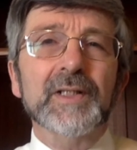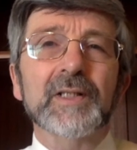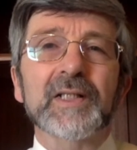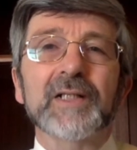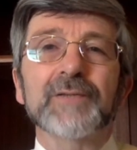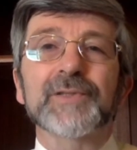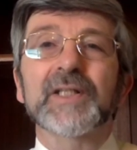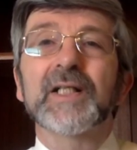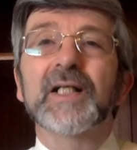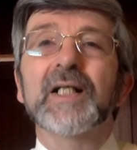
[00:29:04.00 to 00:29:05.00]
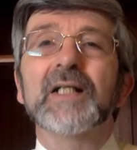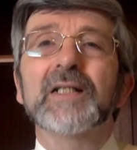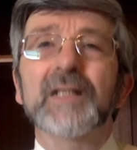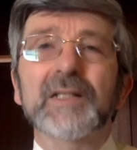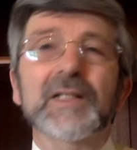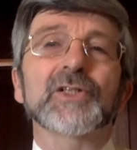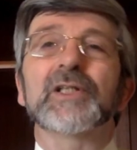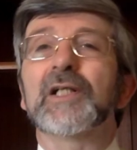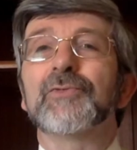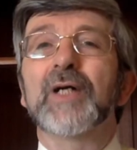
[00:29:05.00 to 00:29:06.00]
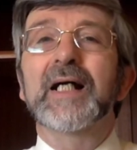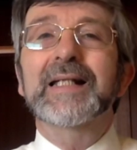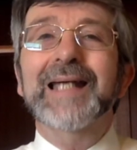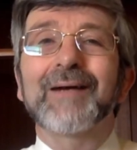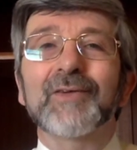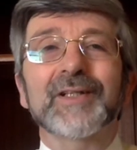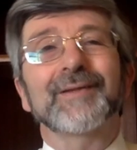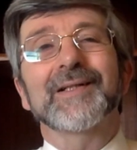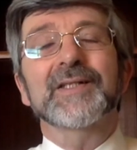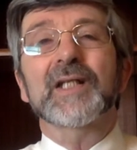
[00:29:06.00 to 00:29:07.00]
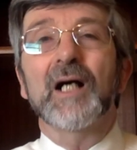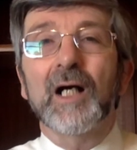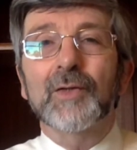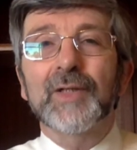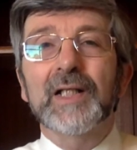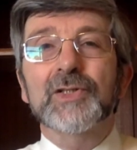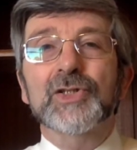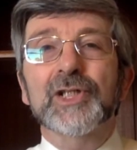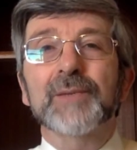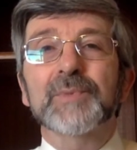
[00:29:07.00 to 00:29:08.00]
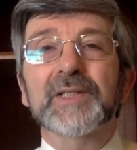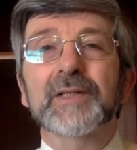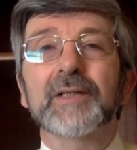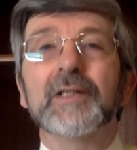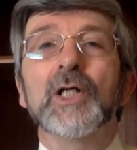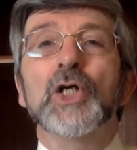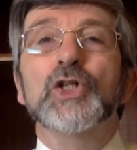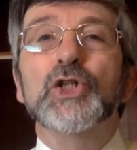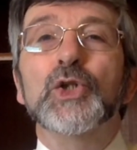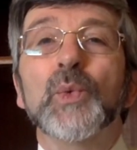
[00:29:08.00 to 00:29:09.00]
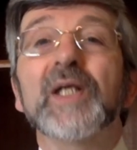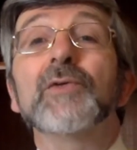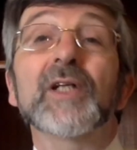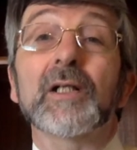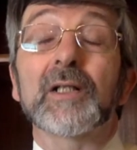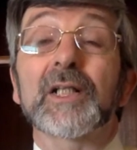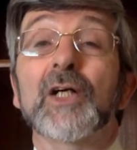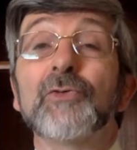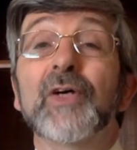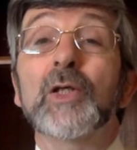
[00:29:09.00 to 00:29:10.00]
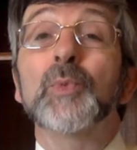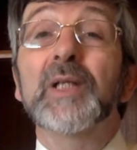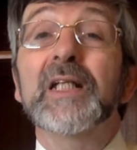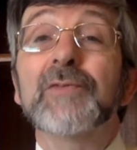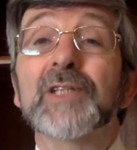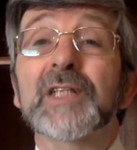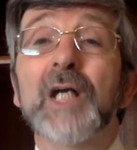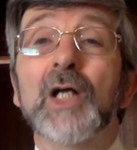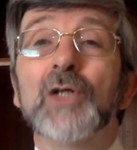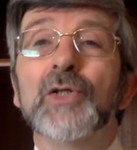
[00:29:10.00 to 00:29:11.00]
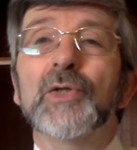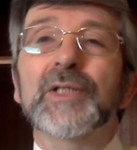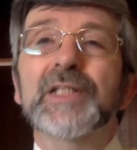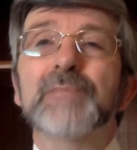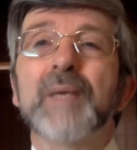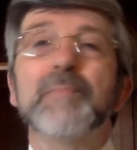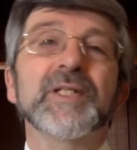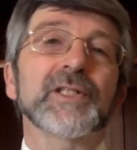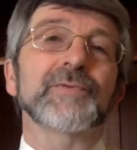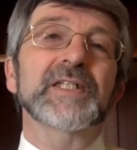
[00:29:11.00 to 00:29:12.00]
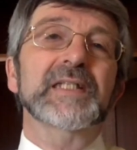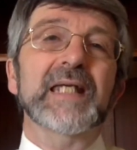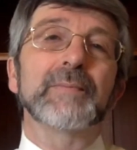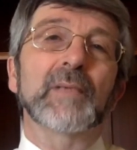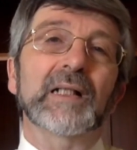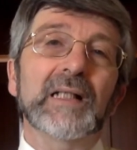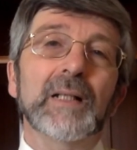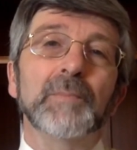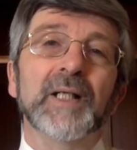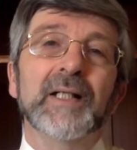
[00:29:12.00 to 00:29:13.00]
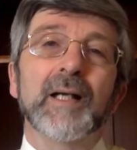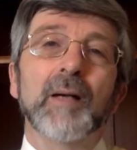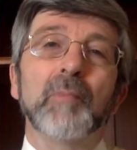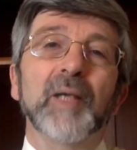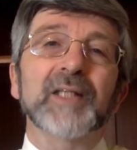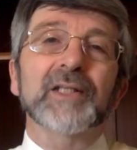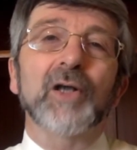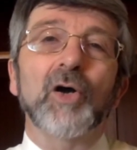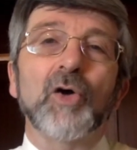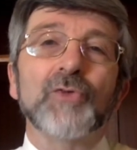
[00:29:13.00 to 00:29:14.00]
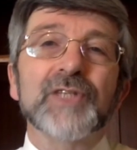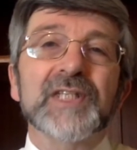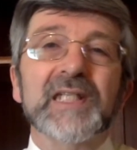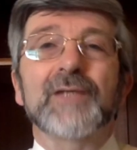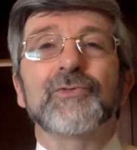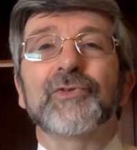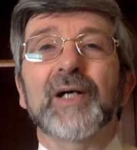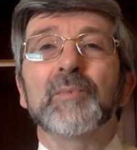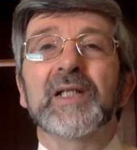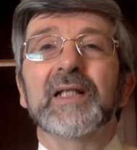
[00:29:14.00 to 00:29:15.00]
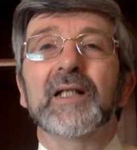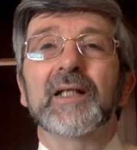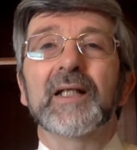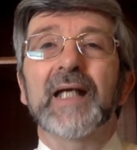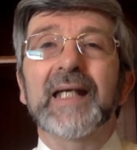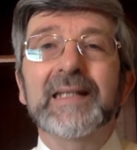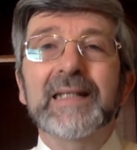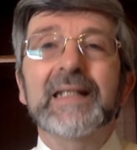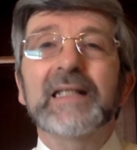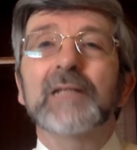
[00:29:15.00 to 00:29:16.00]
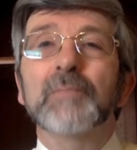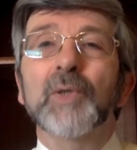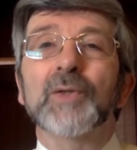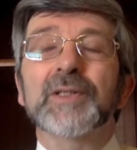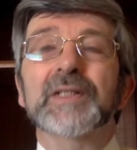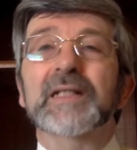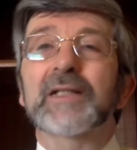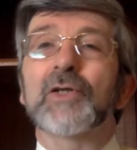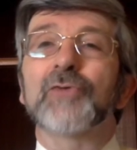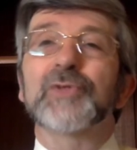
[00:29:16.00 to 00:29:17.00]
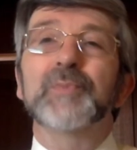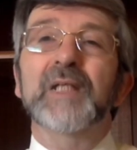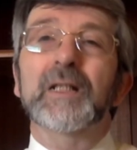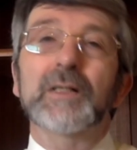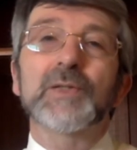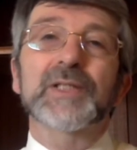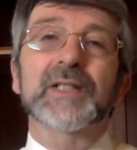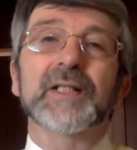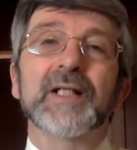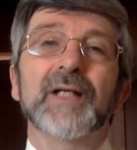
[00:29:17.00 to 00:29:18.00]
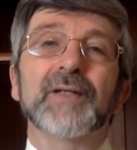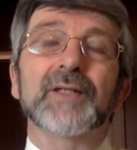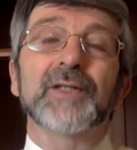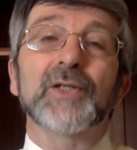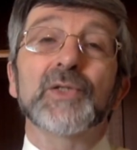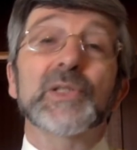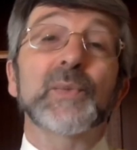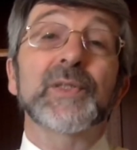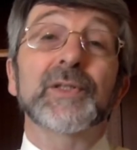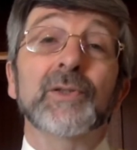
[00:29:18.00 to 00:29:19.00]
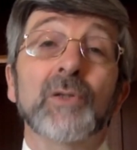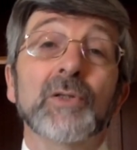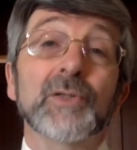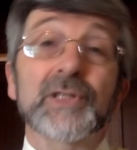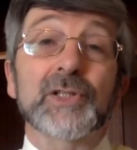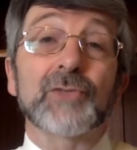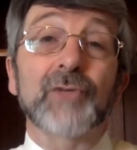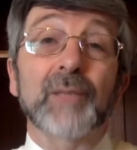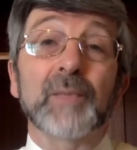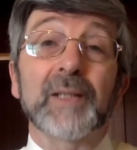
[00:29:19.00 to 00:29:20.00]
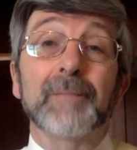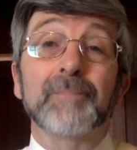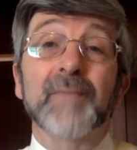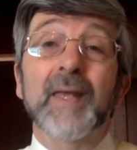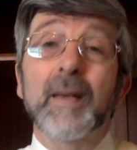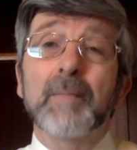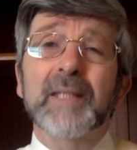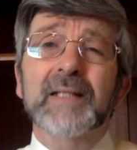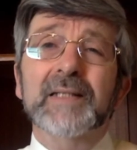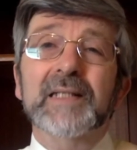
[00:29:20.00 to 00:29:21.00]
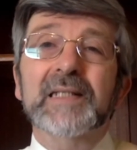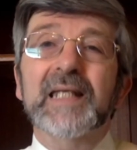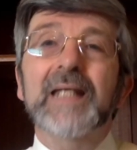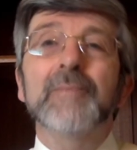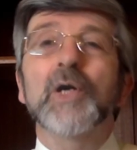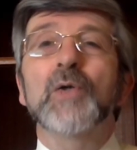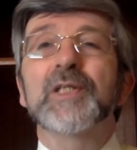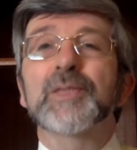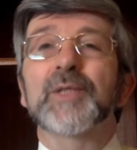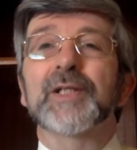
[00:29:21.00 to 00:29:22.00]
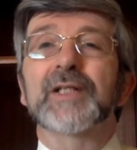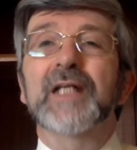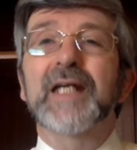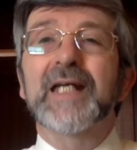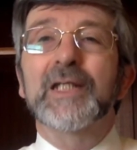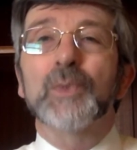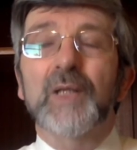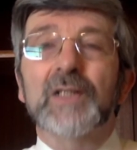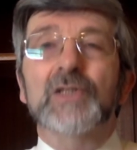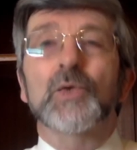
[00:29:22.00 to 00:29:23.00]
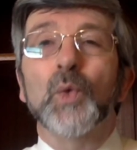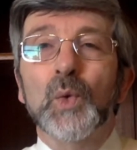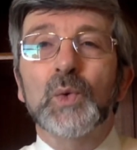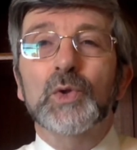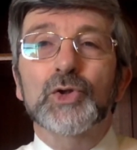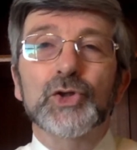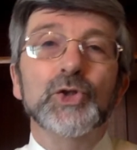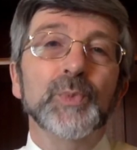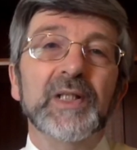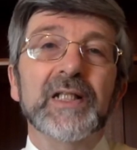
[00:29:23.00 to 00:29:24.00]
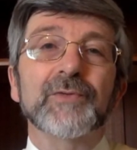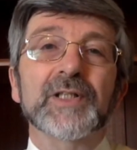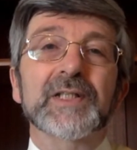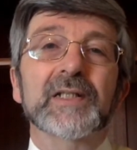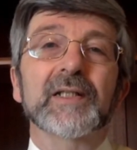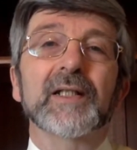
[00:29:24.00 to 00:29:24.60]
ourselves, does such love characterize our relationships? Do we regard our fellow believers not as members of the same club, but of the same family? Indeed, the bonds can often be closer than those with non-Christian family, because the same Holy Spirit indwells all true believers,